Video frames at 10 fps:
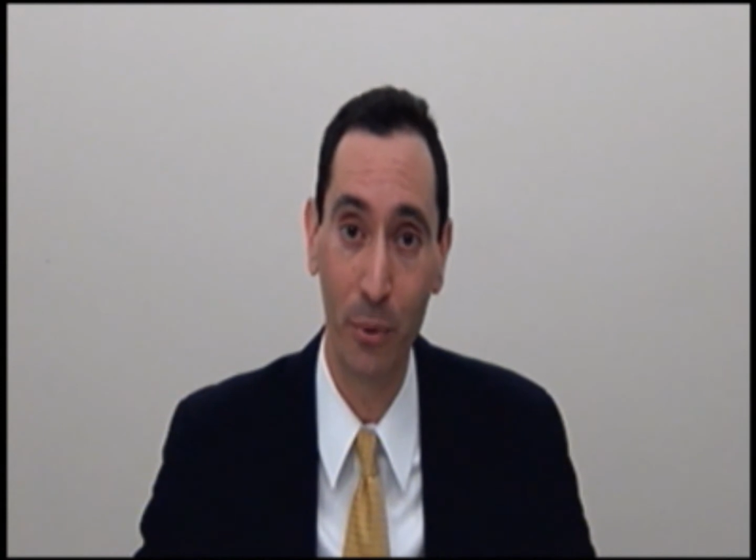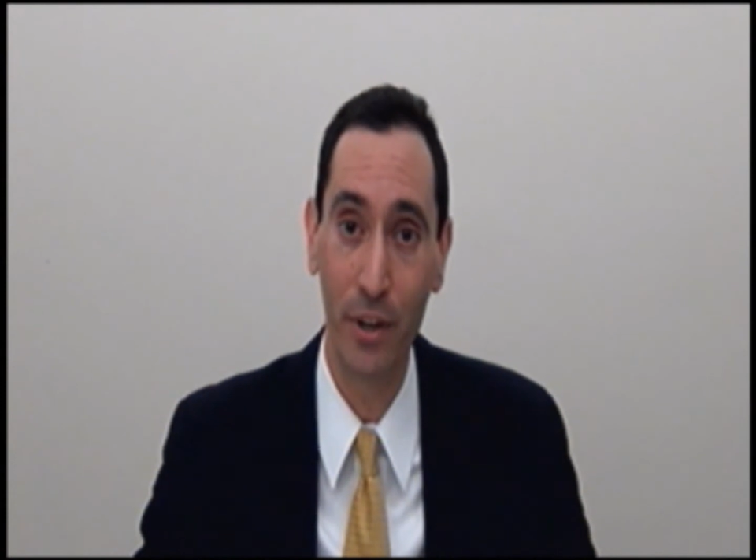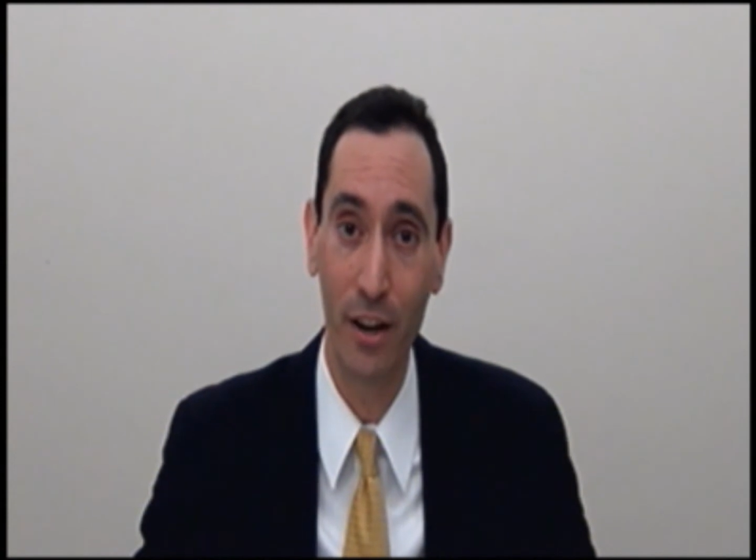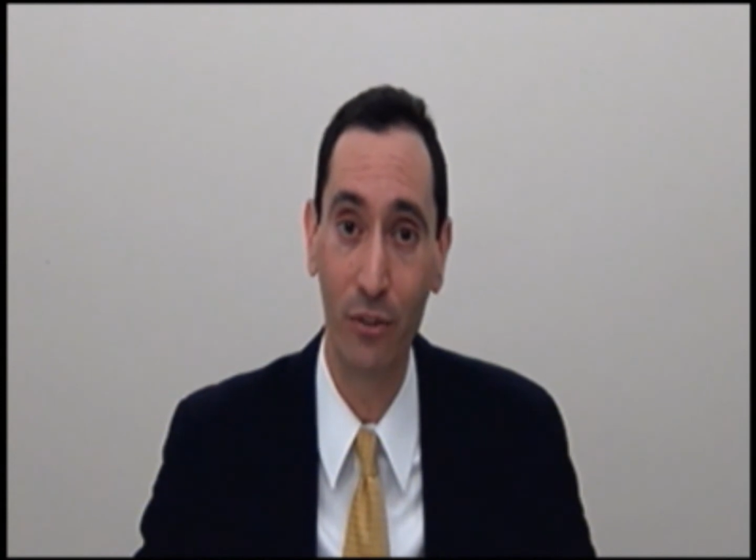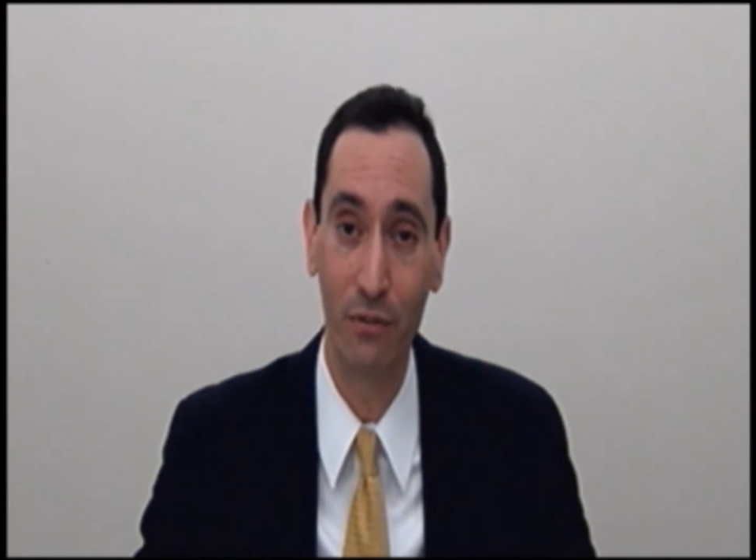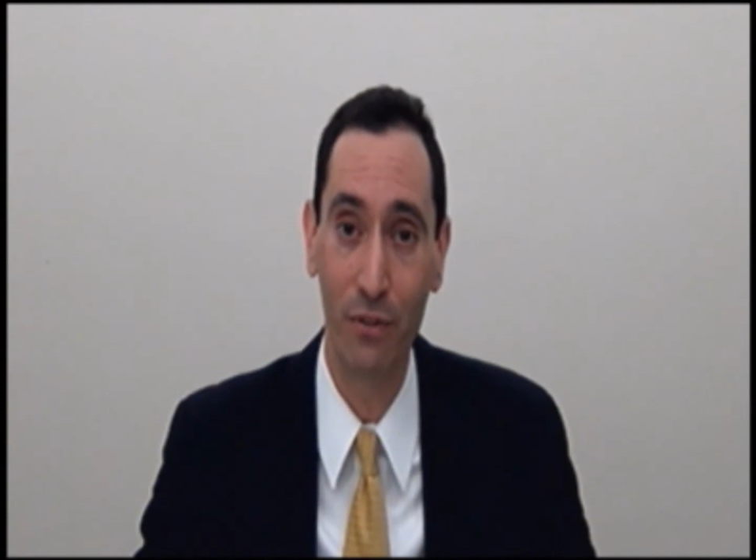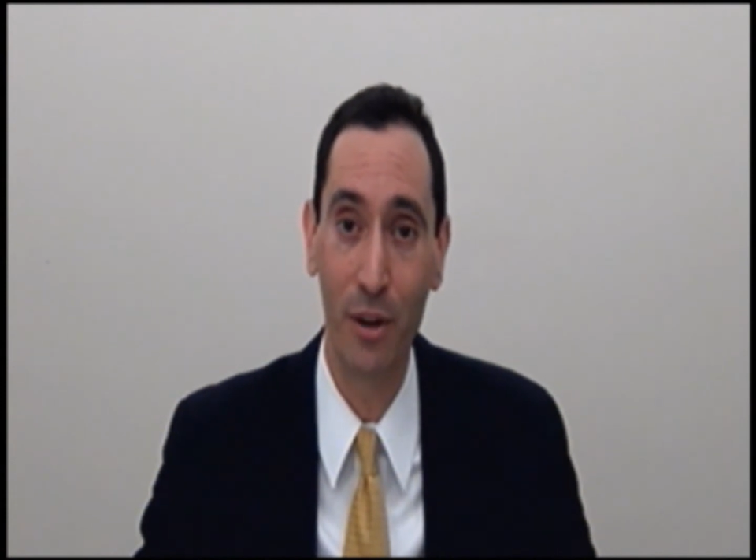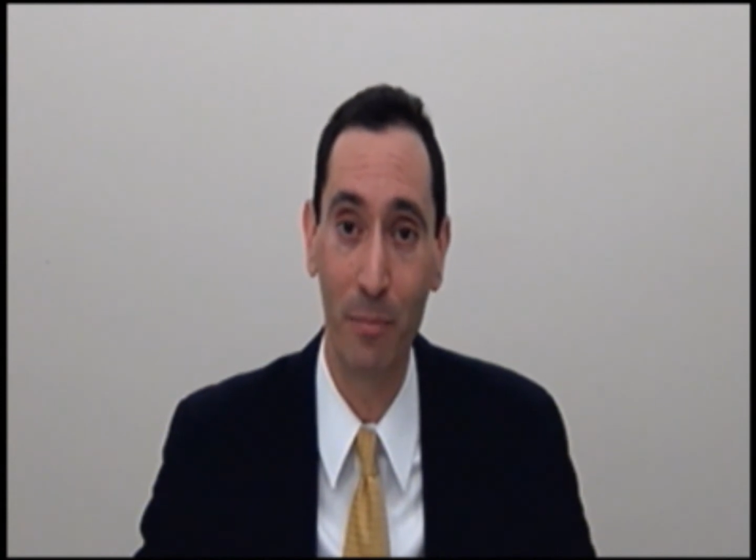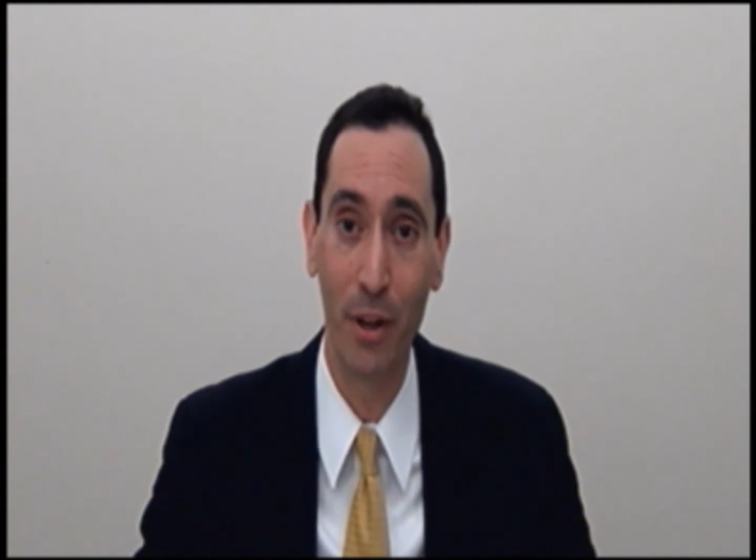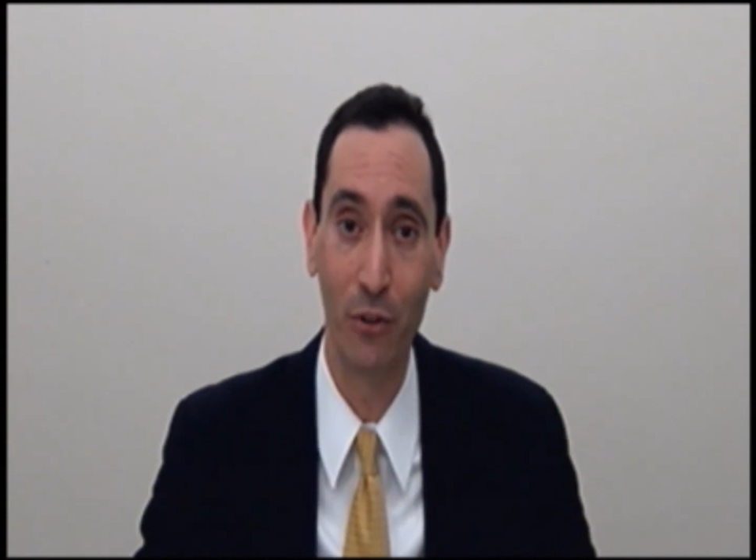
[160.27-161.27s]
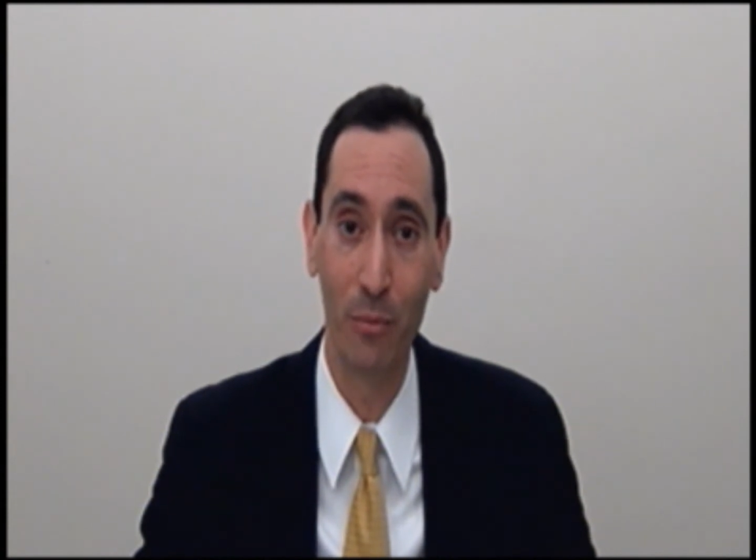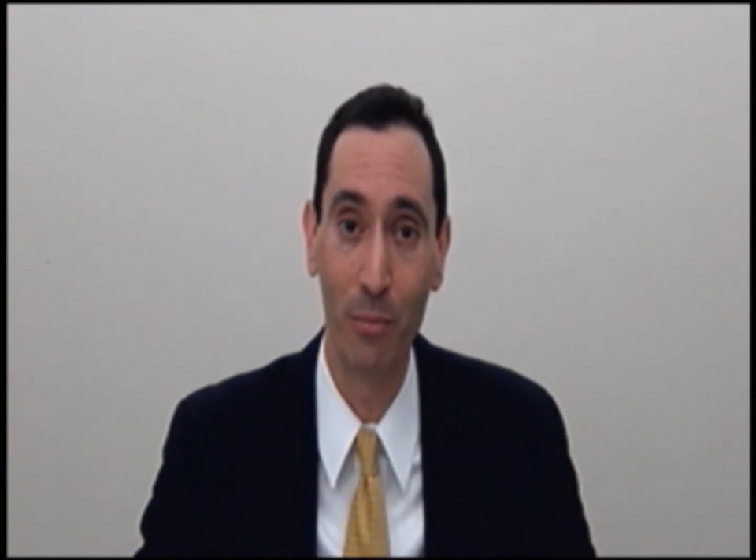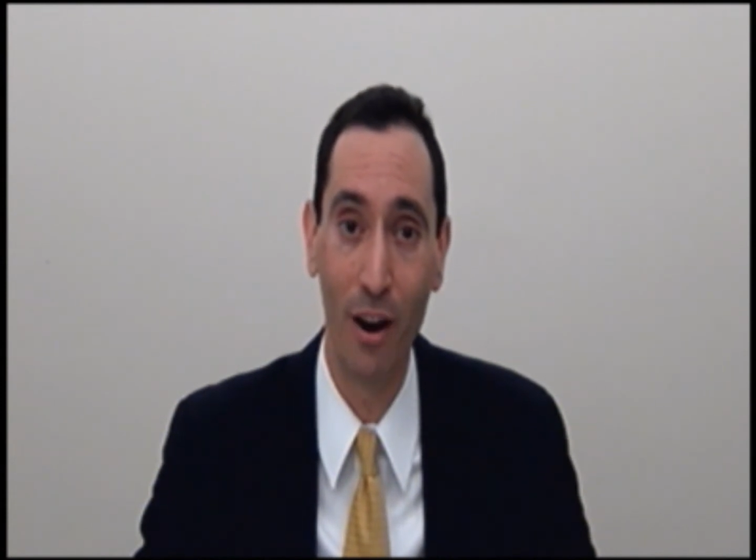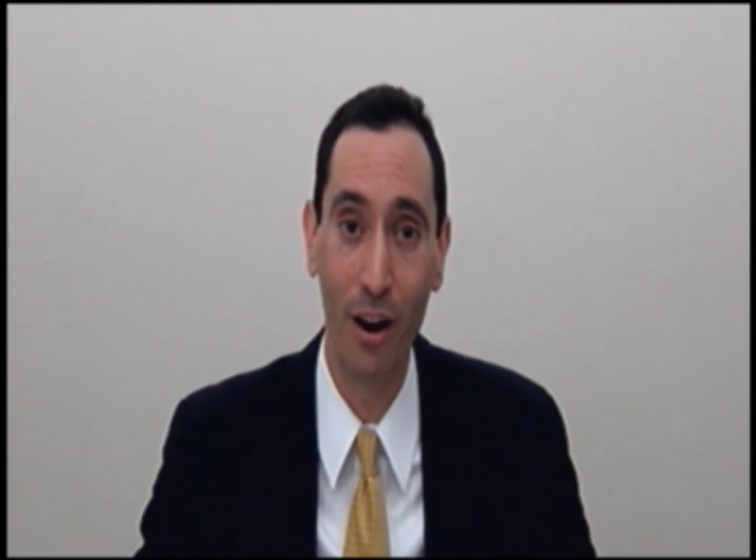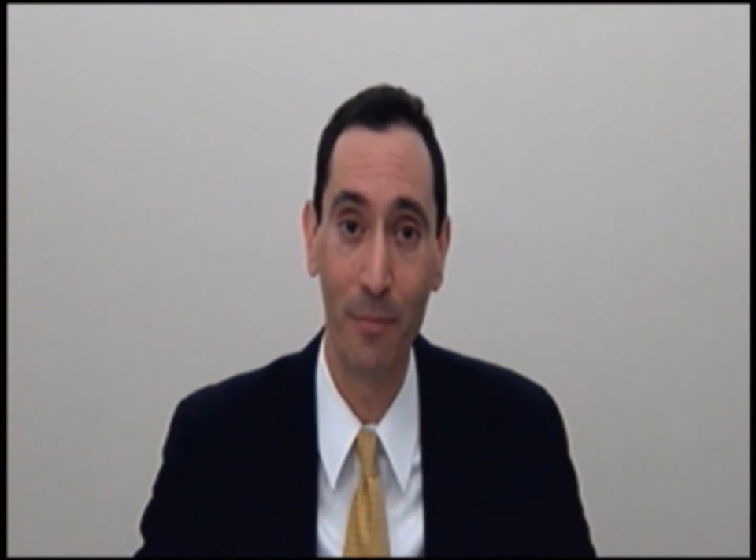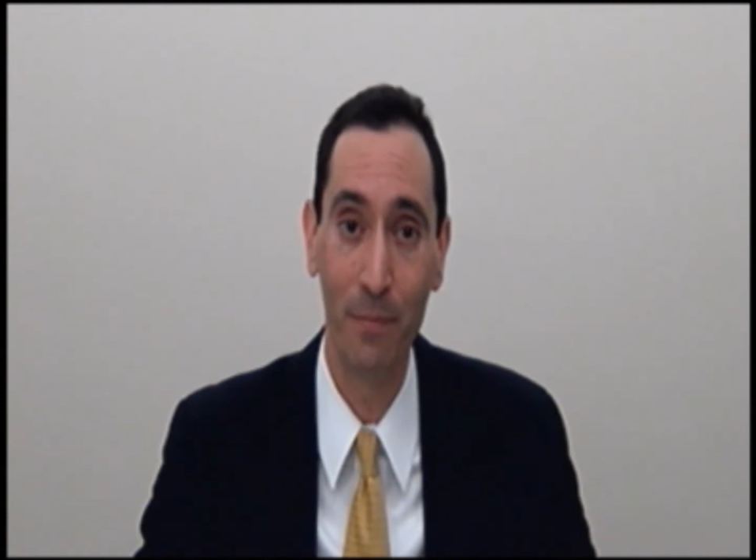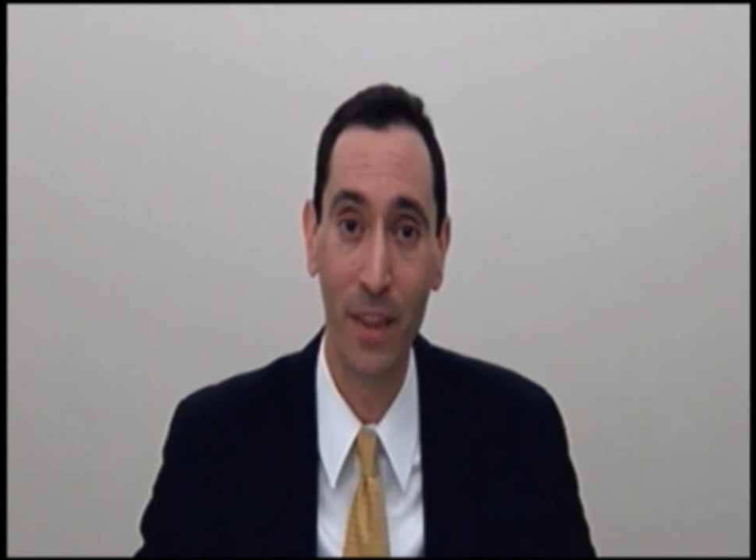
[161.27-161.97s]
three days of fun at Bench and Bar.